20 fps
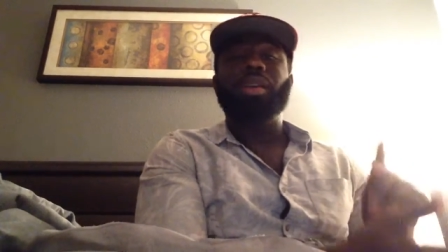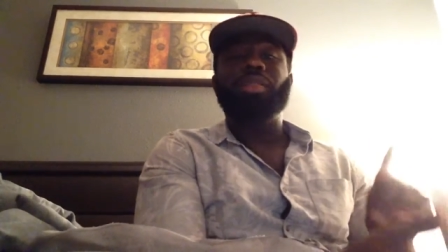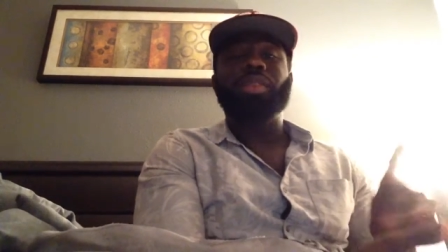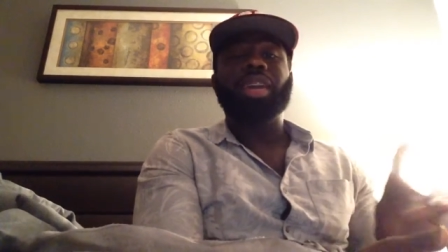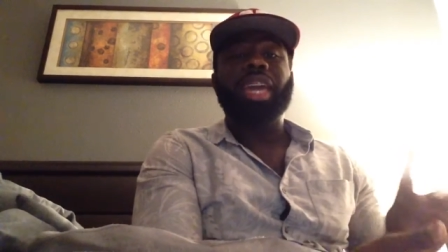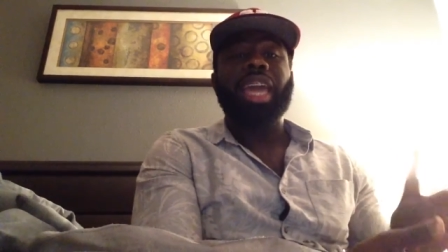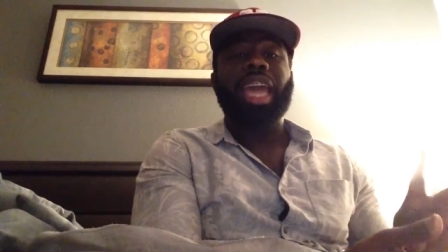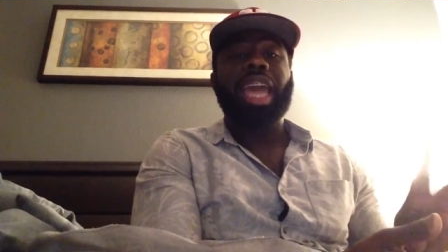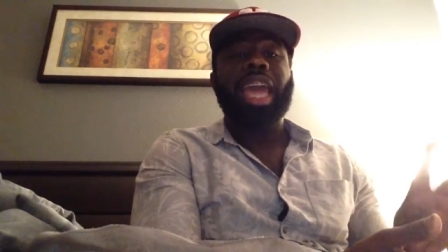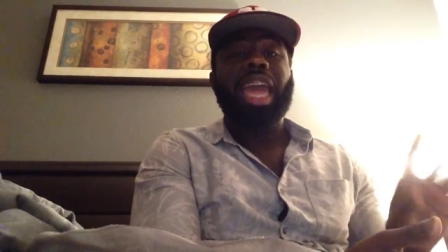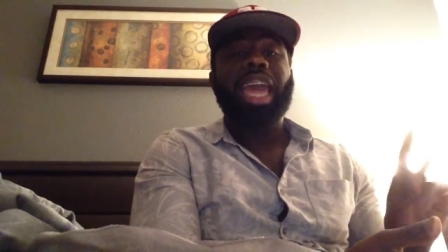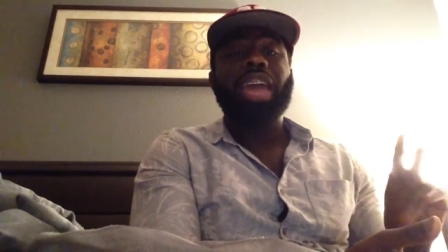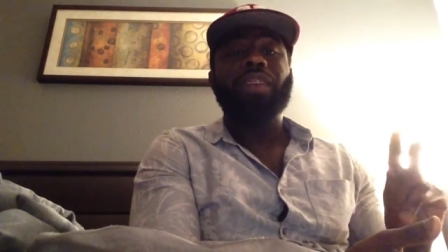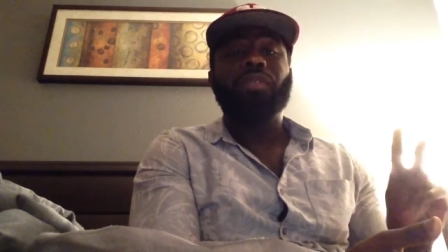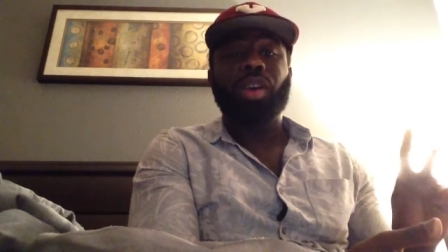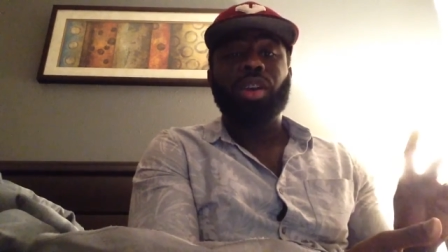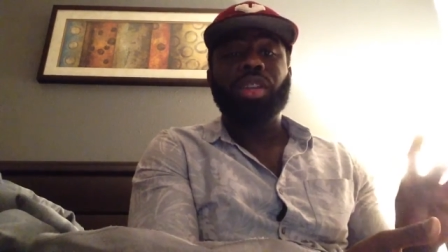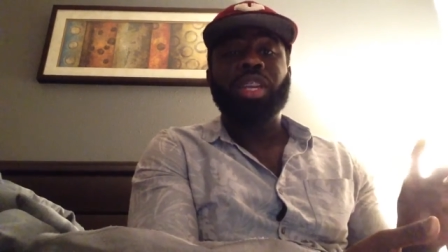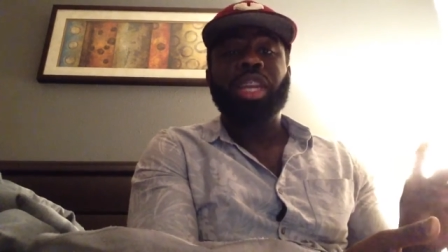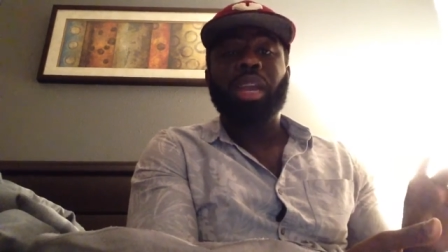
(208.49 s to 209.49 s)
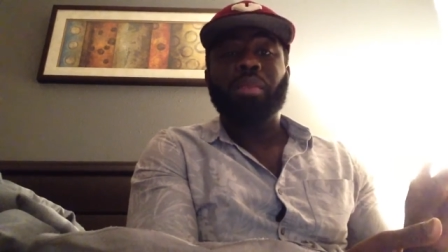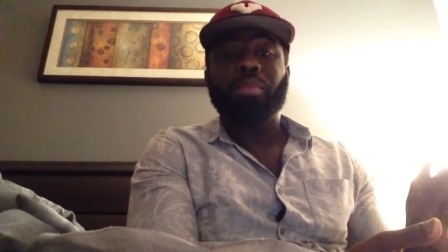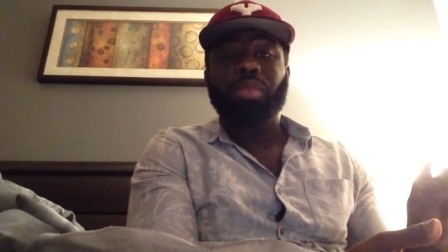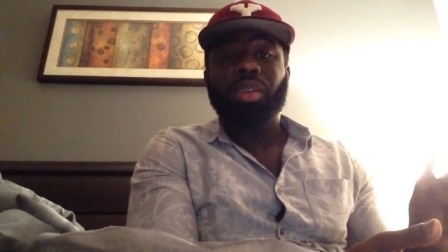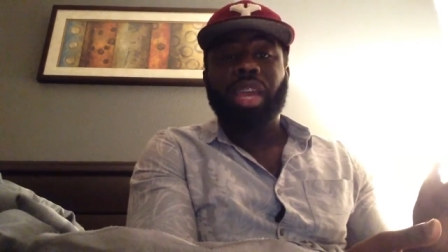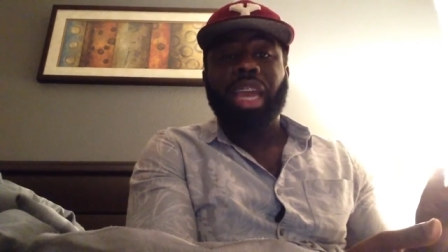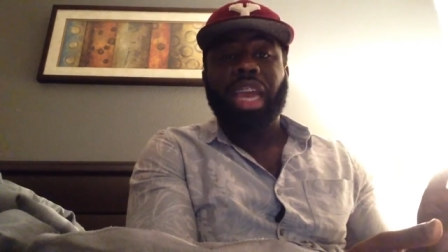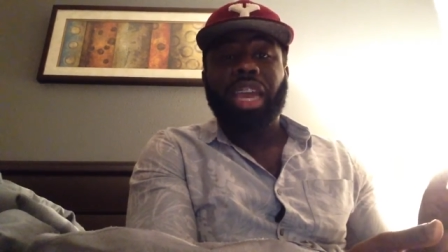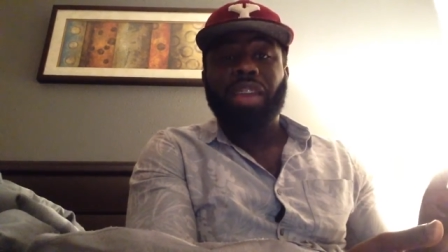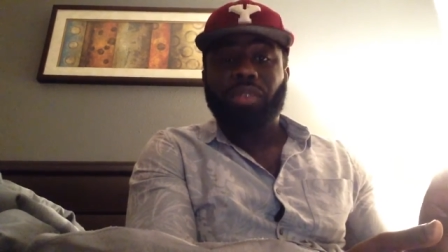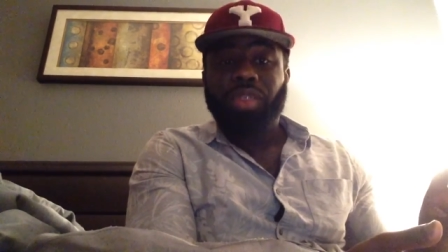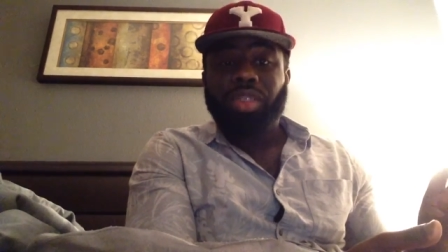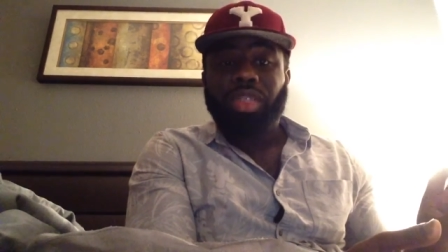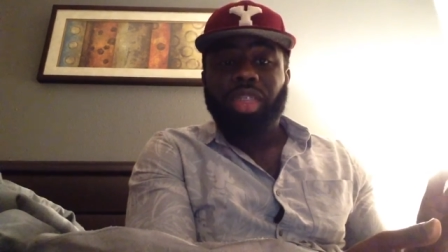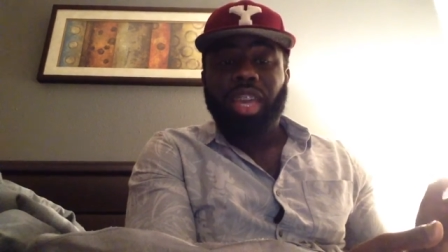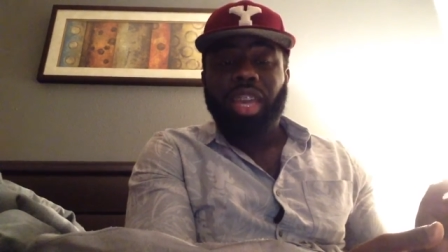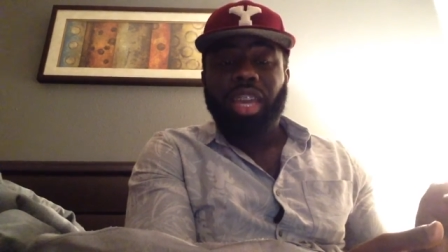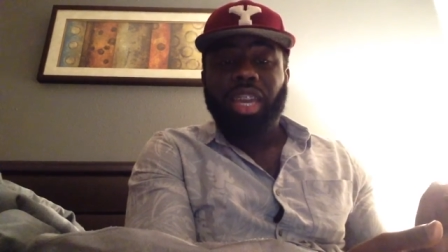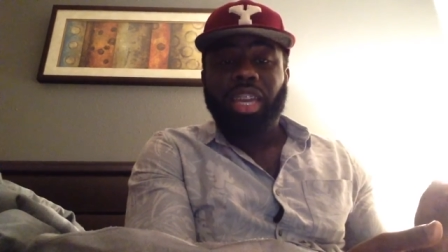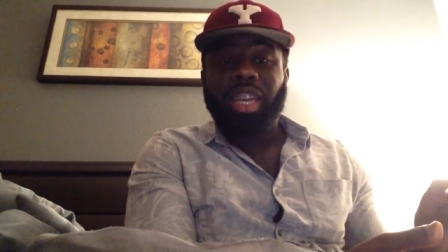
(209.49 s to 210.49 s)
gonna get half or damn near
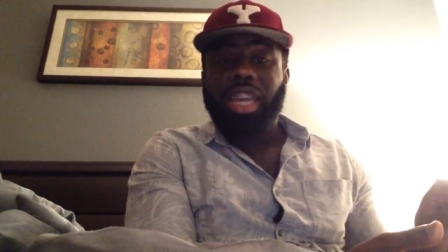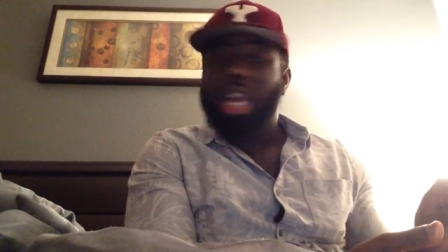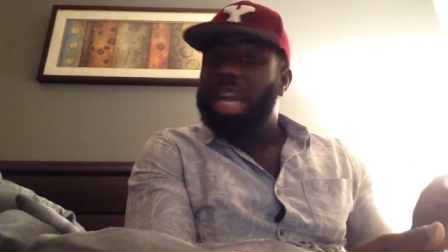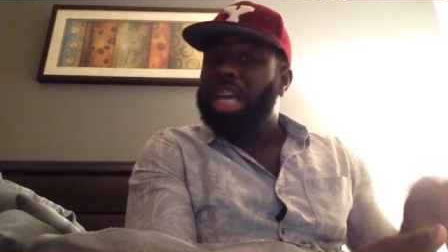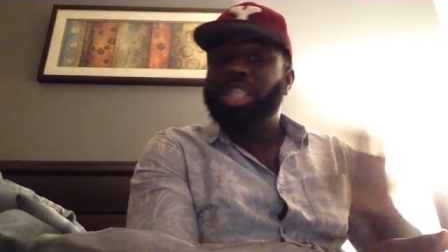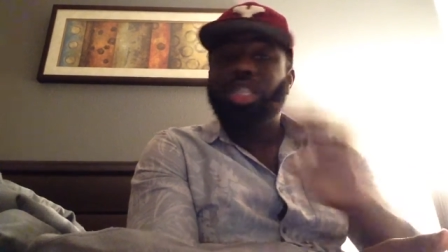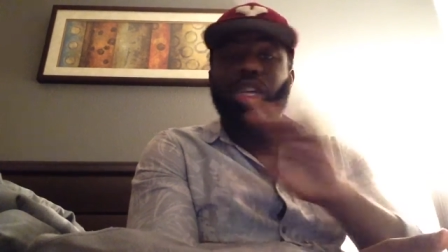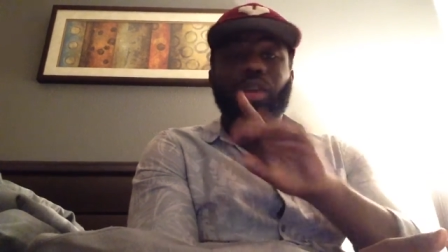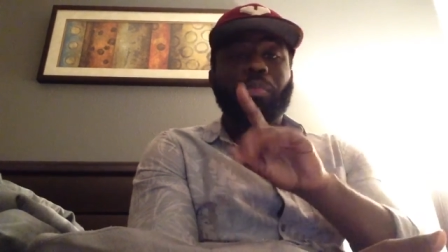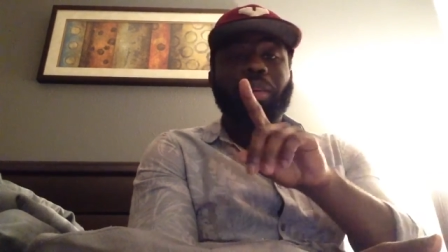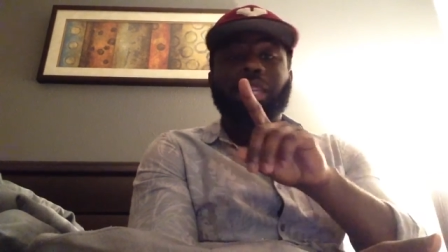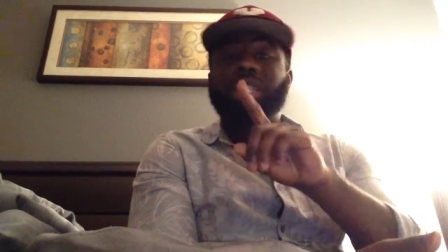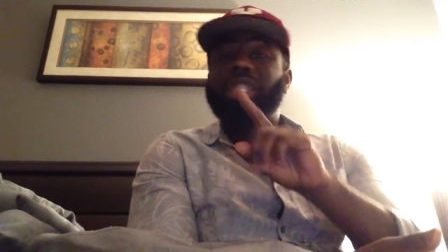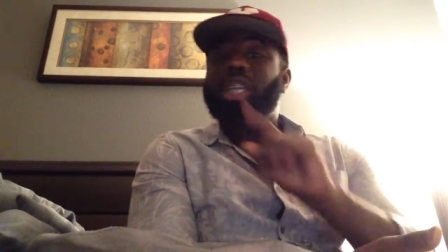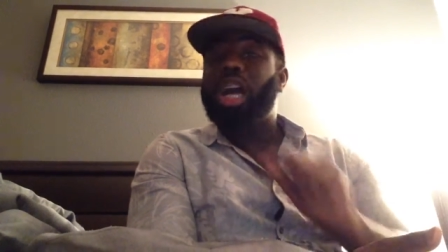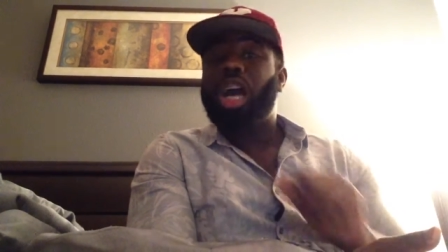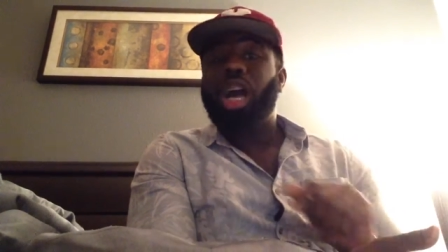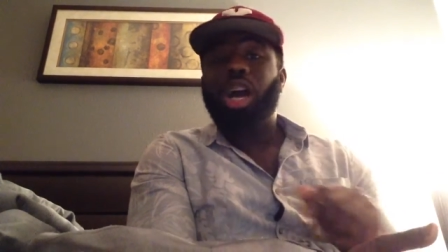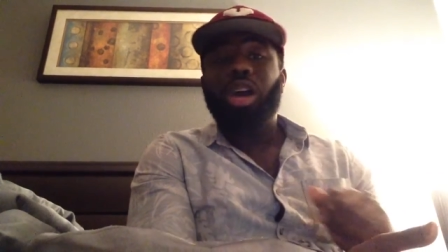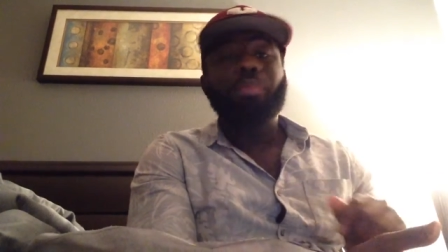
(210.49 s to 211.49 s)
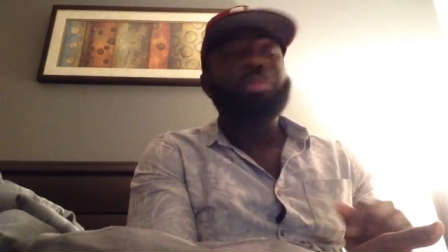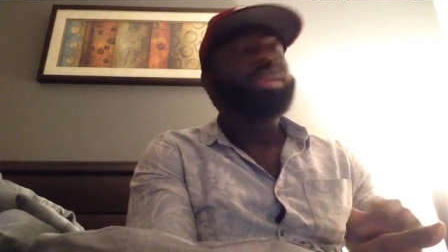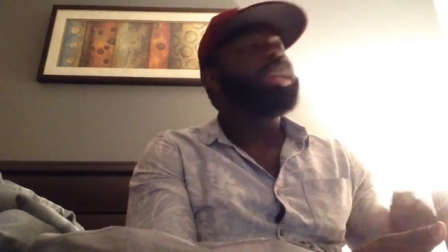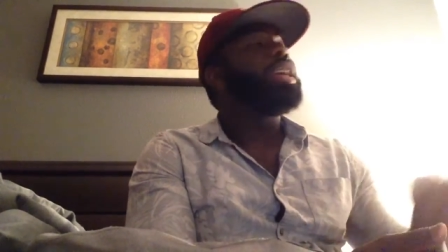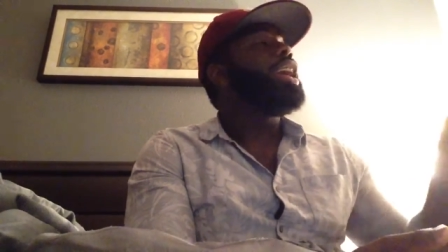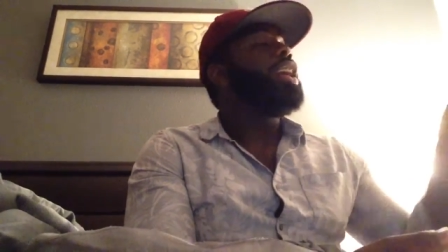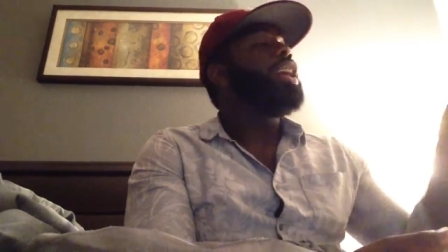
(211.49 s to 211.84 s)
everything. So, bitch, Kobe,